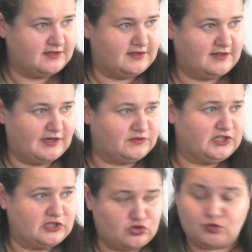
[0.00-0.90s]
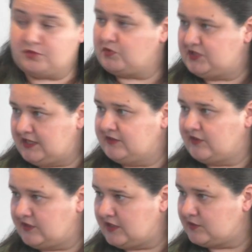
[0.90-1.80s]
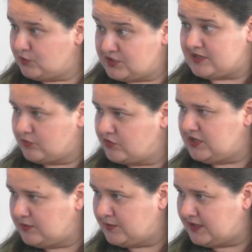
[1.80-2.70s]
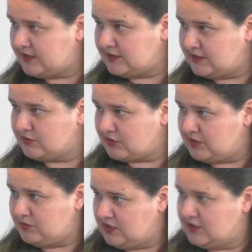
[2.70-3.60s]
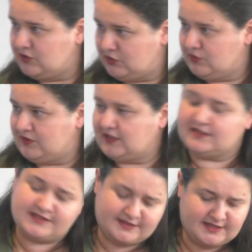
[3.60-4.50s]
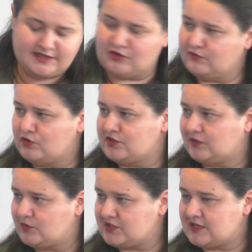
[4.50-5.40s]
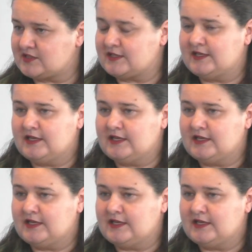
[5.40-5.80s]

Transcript: uh, after he stopped pretending that it was some green man in Crimea, you know, and then he said, right. yeah, yeah, of course it was us.